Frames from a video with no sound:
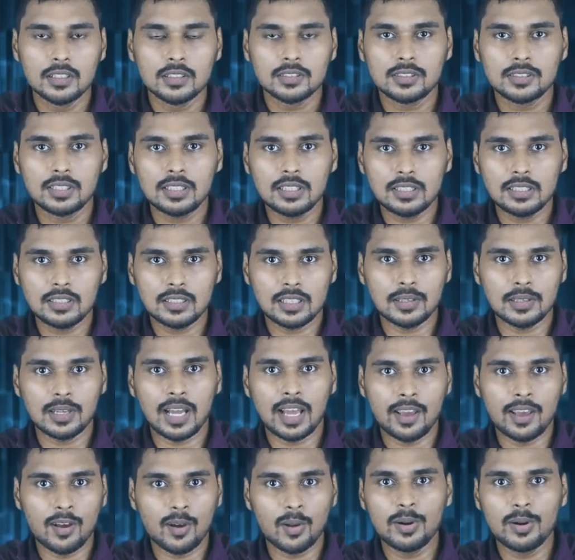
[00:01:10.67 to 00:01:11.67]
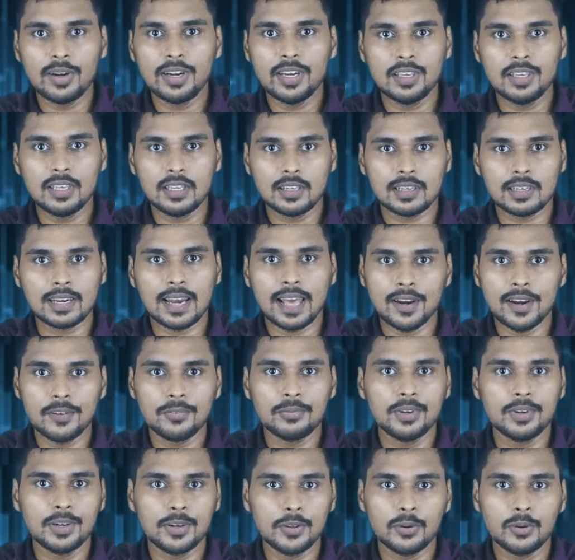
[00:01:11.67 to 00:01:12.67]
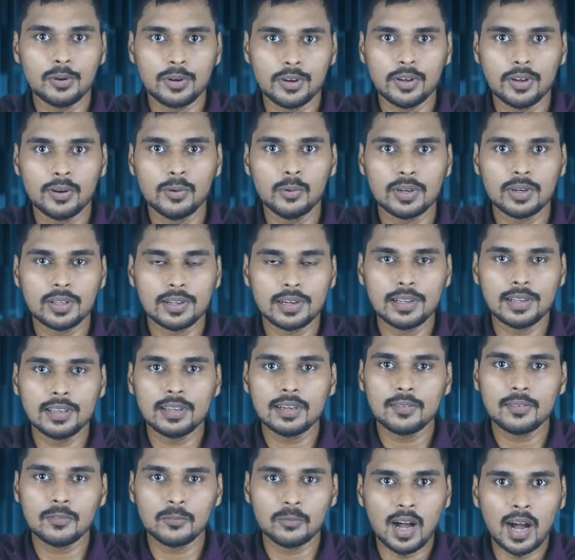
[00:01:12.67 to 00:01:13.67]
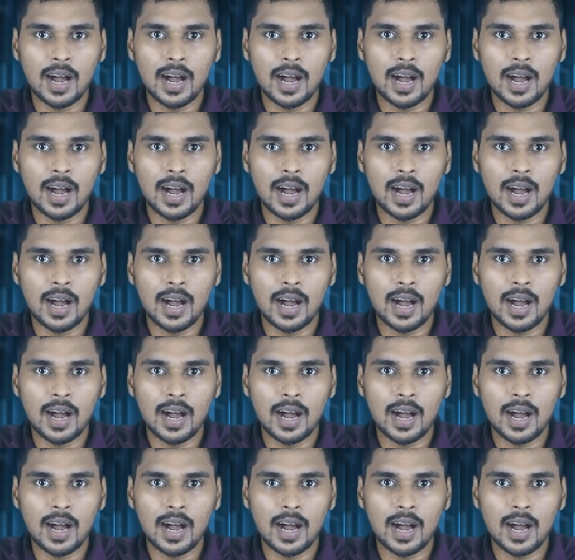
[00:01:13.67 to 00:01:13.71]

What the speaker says: See, I already clarified your doubt earlier.